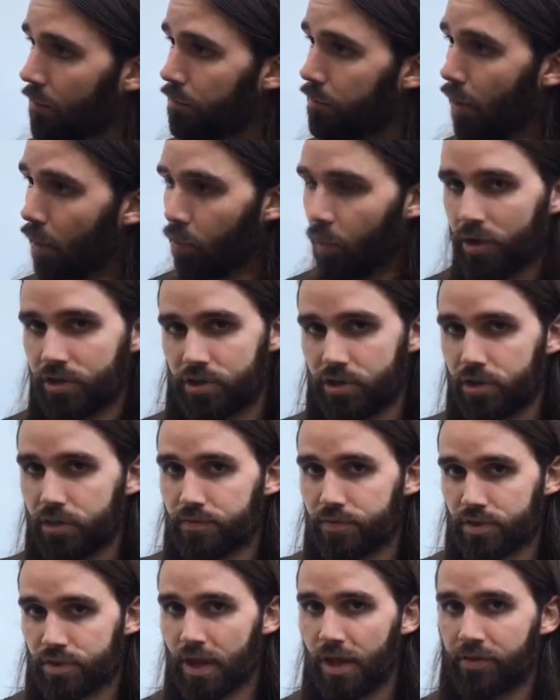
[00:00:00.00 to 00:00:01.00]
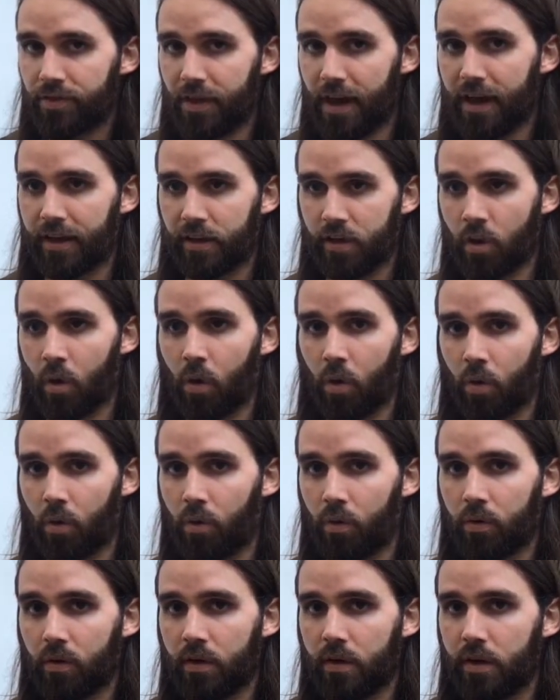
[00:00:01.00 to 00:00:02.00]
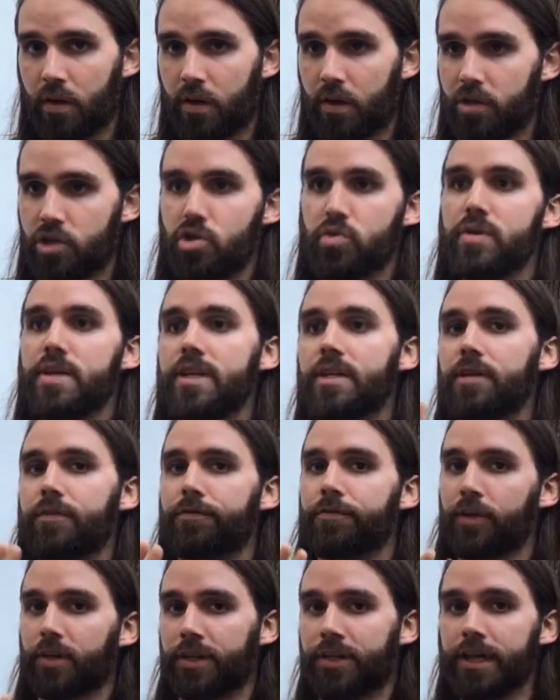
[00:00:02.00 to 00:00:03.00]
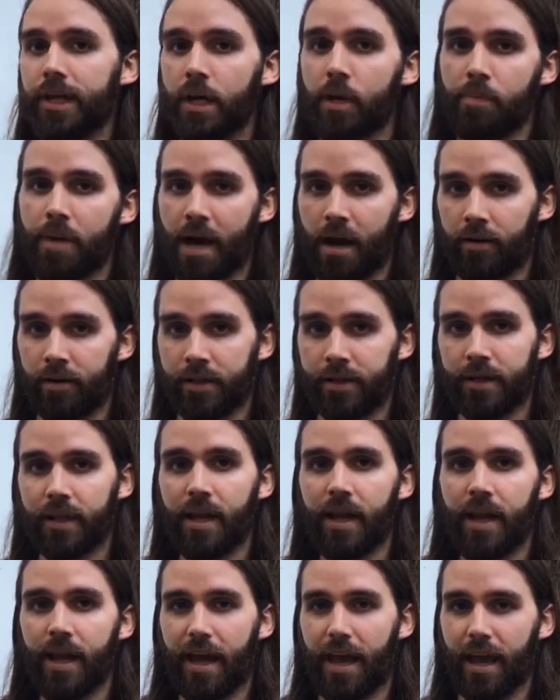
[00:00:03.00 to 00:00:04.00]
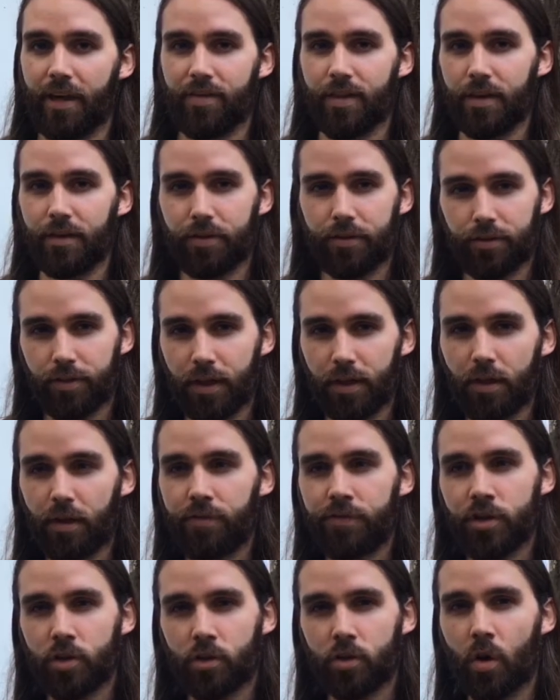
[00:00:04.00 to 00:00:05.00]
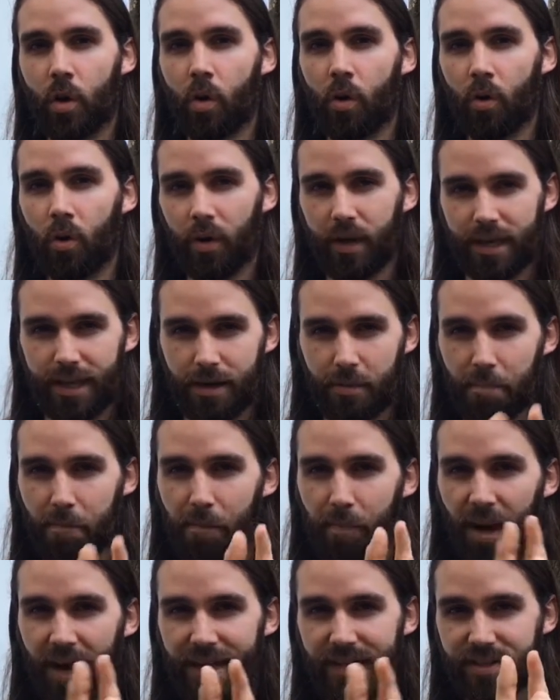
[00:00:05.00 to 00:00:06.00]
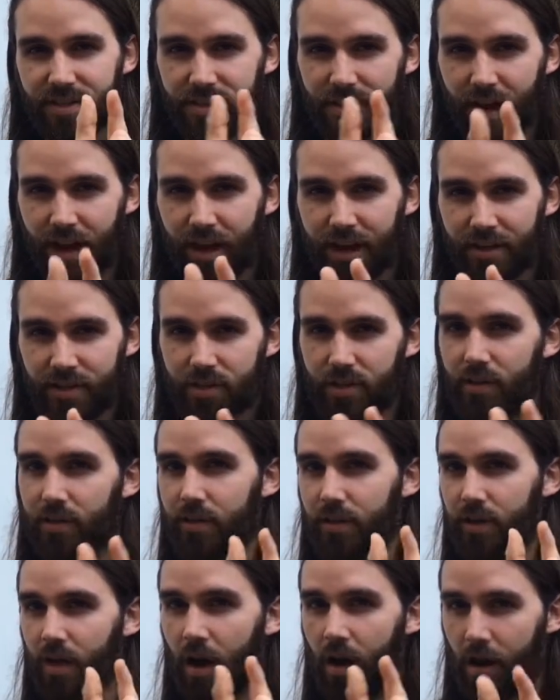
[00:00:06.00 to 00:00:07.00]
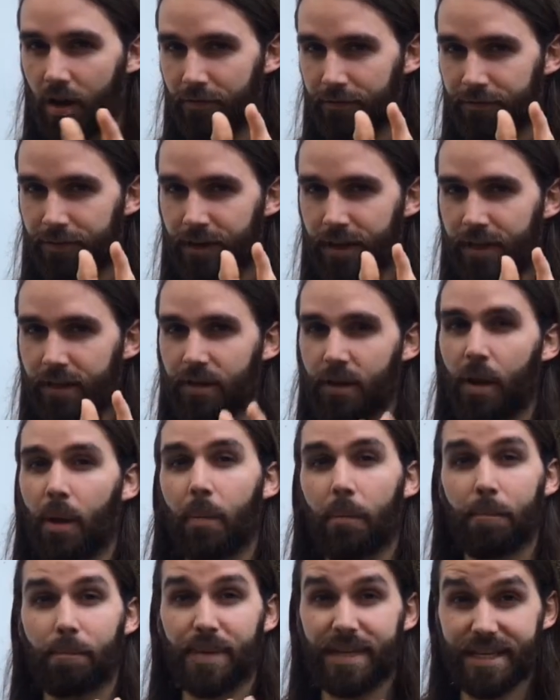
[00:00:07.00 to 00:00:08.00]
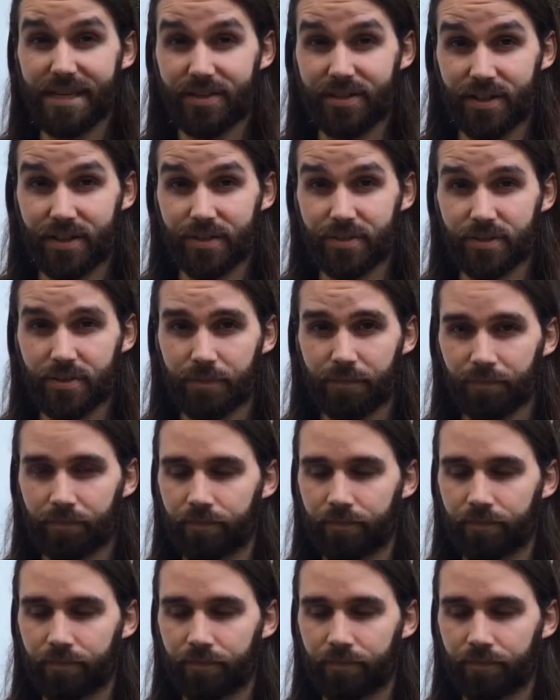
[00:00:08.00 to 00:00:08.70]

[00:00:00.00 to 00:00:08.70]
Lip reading: But once you've set that goal, you need to forget about it and then think of your goal in bite-sized, confident pieces.